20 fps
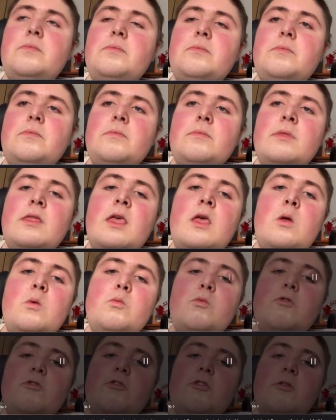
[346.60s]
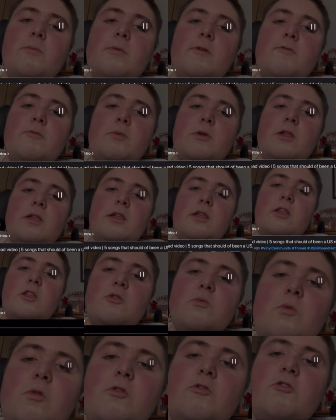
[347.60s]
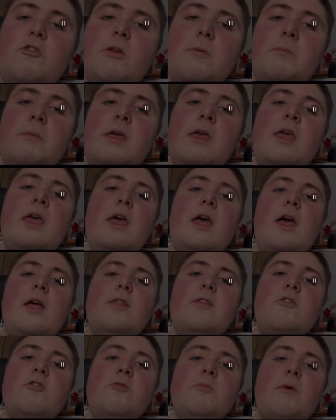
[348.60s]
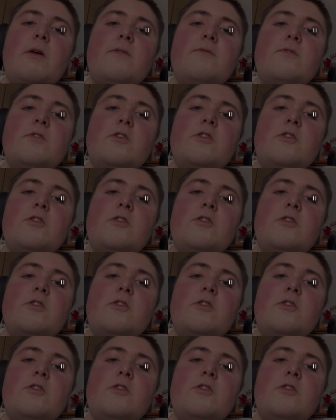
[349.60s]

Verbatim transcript: it. as you can see, the time codes are there. So you've got